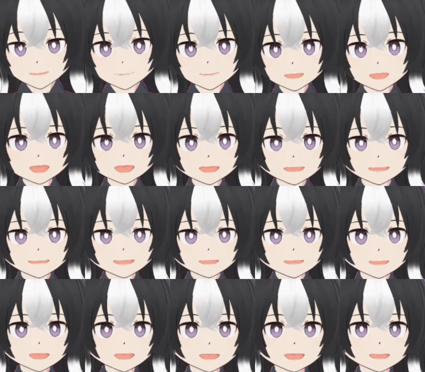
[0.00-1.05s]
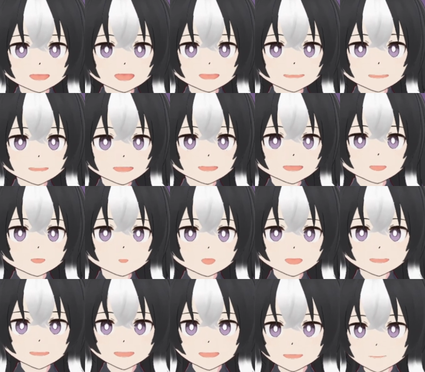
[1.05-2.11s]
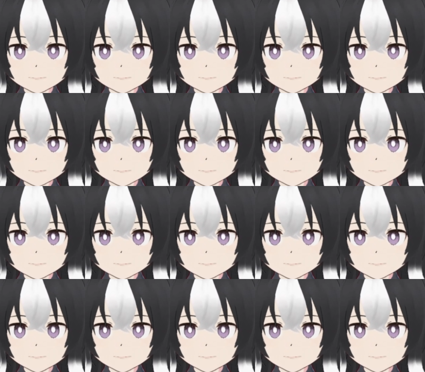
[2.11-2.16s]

my head tilt like that, I'm drinking water.